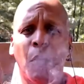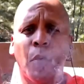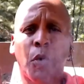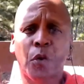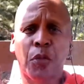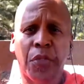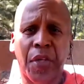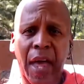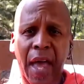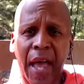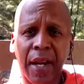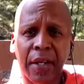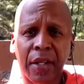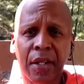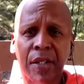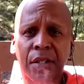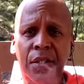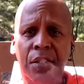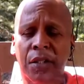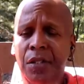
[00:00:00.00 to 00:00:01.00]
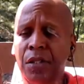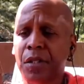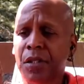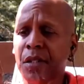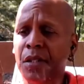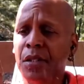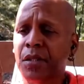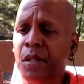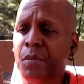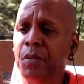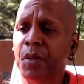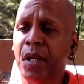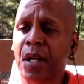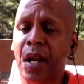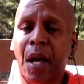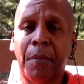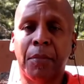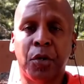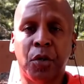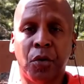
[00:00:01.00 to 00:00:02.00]
Well, that is the system that
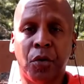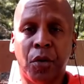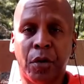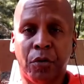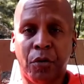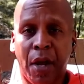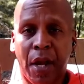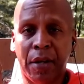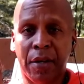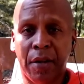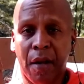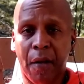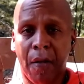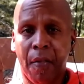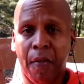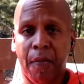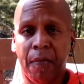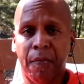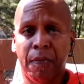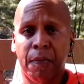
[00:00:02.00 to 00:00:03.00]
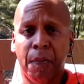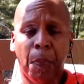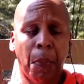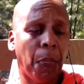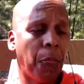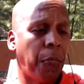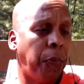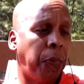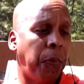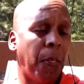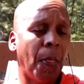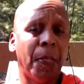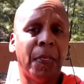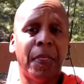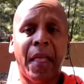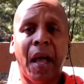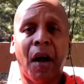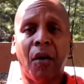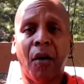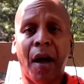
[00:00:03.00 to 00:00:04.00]
I'm doing right now.
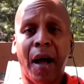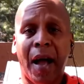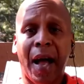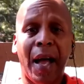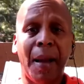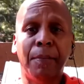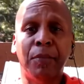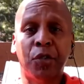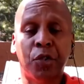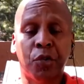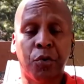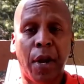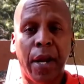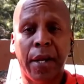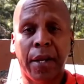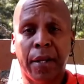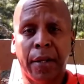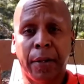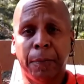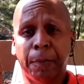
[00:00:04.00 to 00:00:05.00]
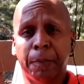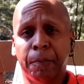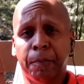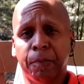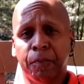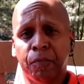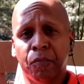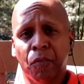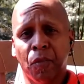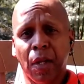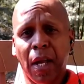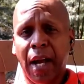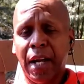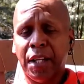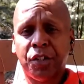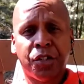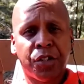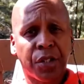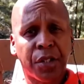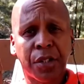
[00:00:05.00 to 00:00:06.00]
Now I'm training.
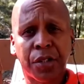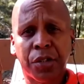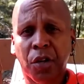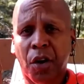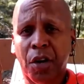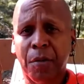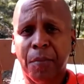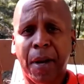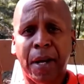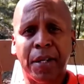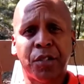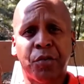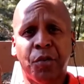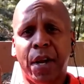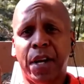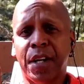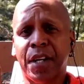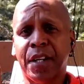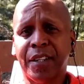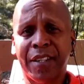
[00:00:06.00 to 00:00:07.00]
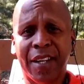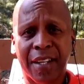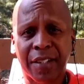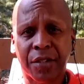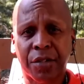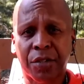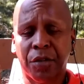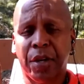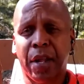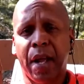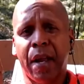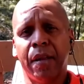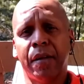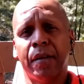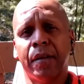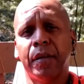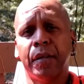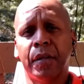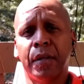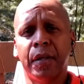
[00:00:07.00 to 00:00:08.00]
I just started my training yesterday.
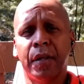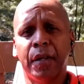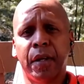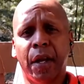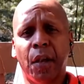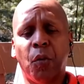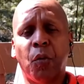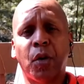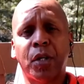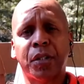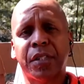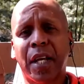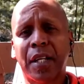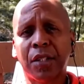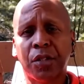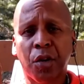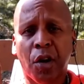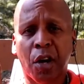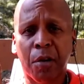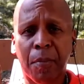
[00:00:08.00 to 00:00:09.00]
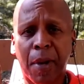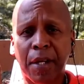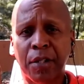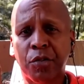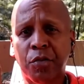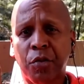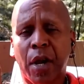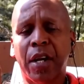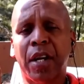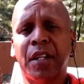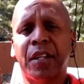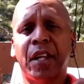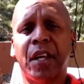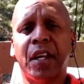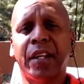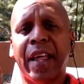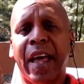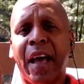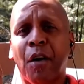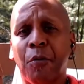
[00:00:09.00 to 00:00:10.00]
And once I started my training, they
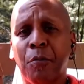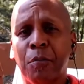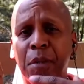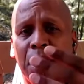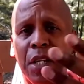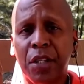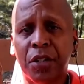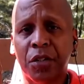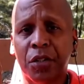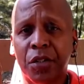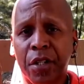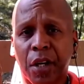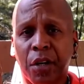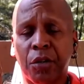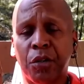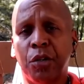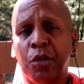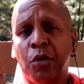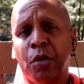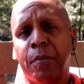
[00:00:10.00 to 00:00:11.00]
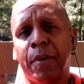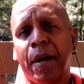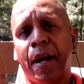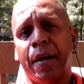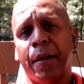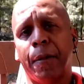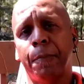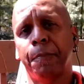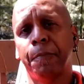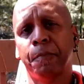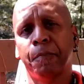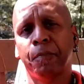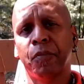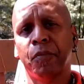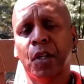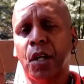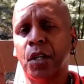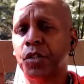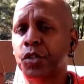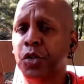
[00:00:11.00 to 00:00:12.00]
allowed me to tell you about it
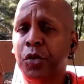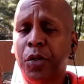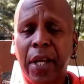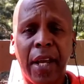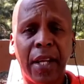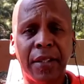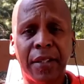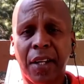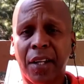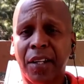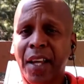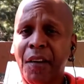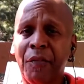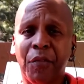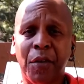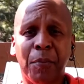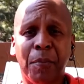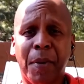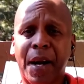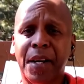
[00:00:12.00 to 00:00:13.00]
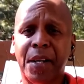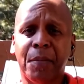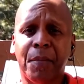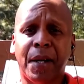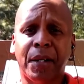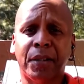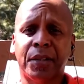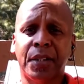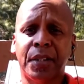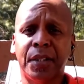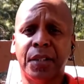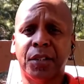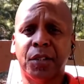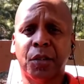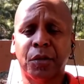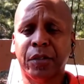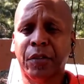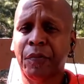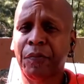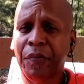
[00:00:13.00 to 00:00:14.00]
because you can't tell everybody about this.
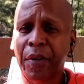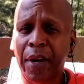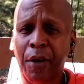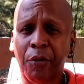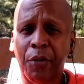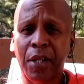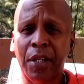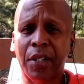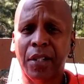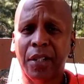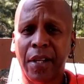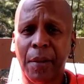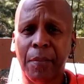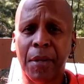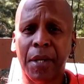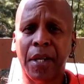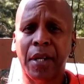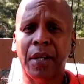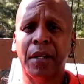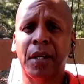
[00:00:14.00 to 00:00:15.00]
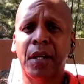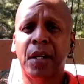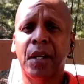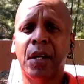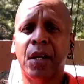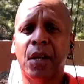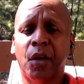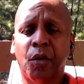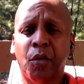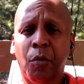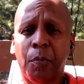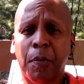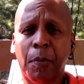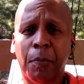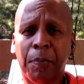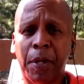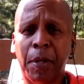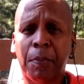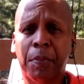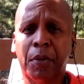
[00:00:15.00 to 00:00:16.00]
So it's a very limited group
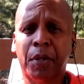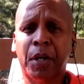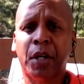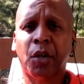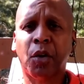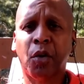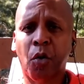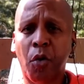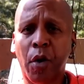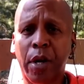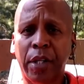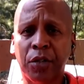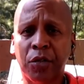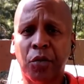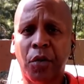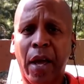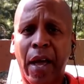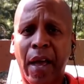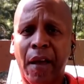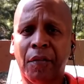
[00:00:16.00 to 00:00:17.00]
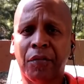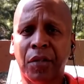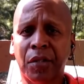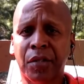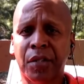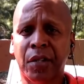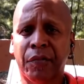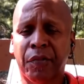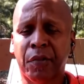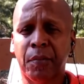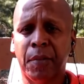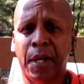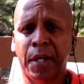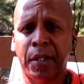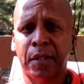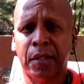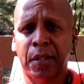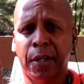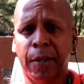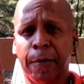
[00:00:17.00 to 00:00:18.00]
of people that are going to have this
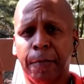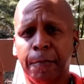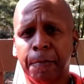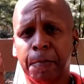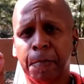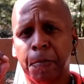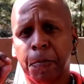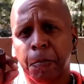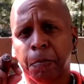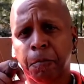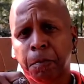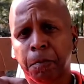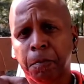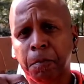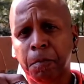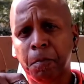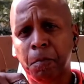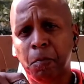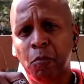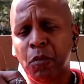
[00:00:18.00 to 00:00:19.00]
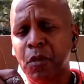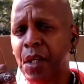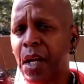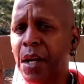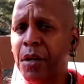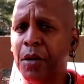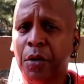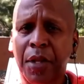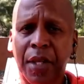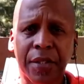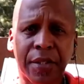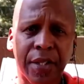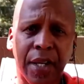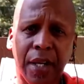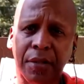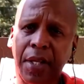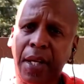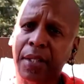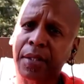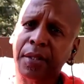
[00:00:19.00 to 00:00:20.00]
information. I know that
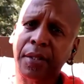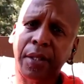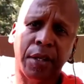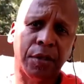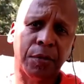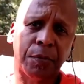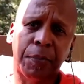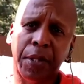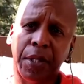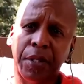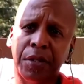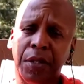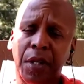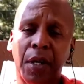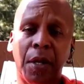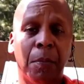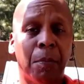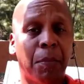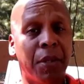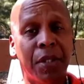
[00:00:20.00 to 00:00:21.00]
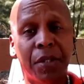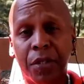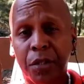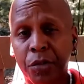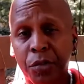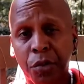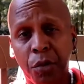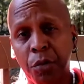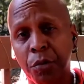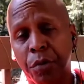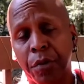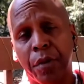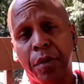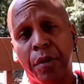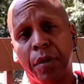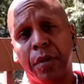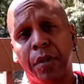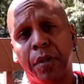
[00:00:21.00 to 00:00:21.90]
sounds like a sales pitch, but it's the truth.